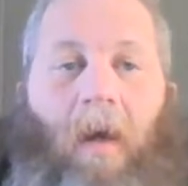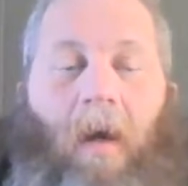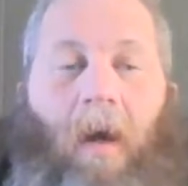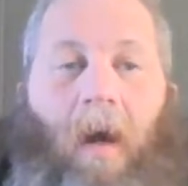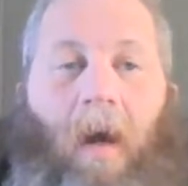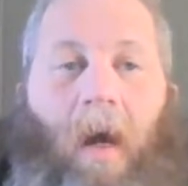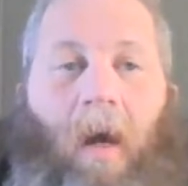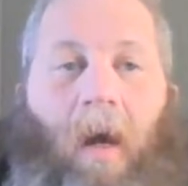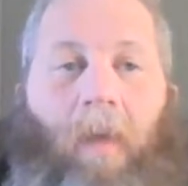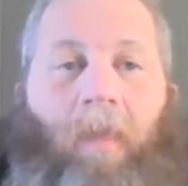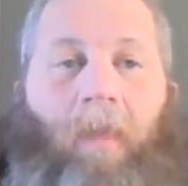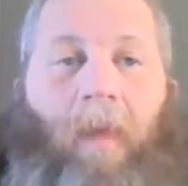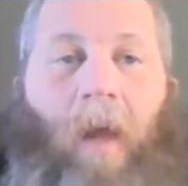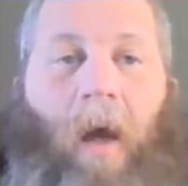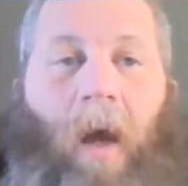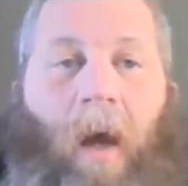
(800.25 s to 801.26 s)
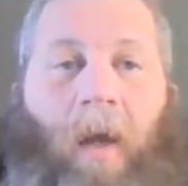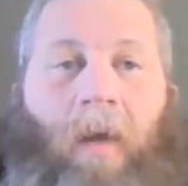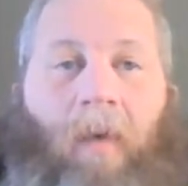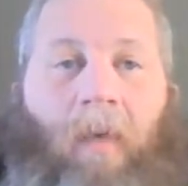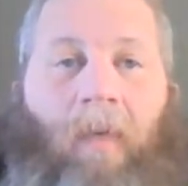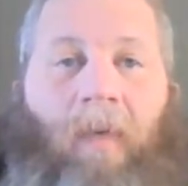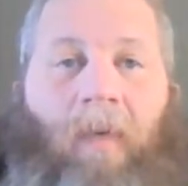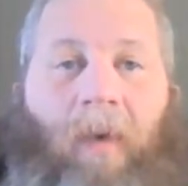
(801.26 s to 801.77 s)
I
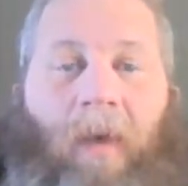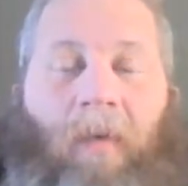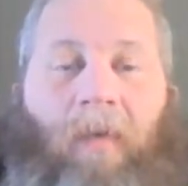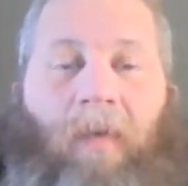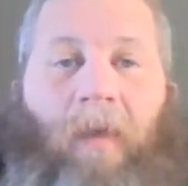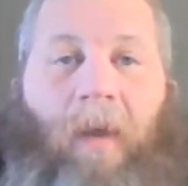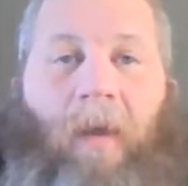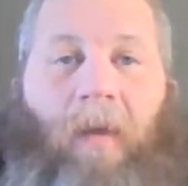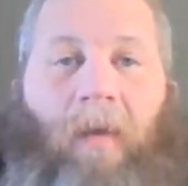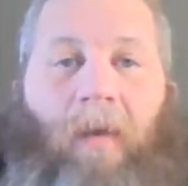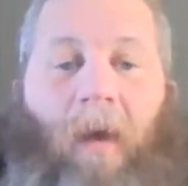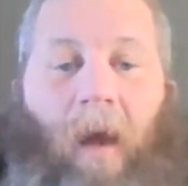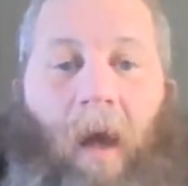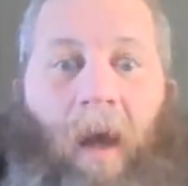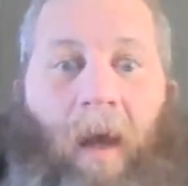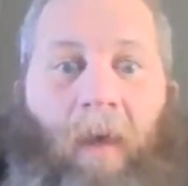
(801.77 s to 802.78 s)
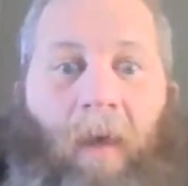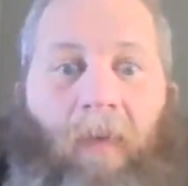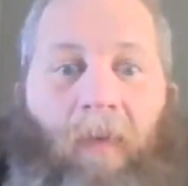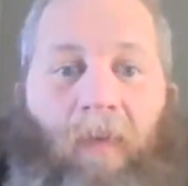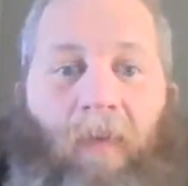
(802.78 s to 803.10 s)
don't think that a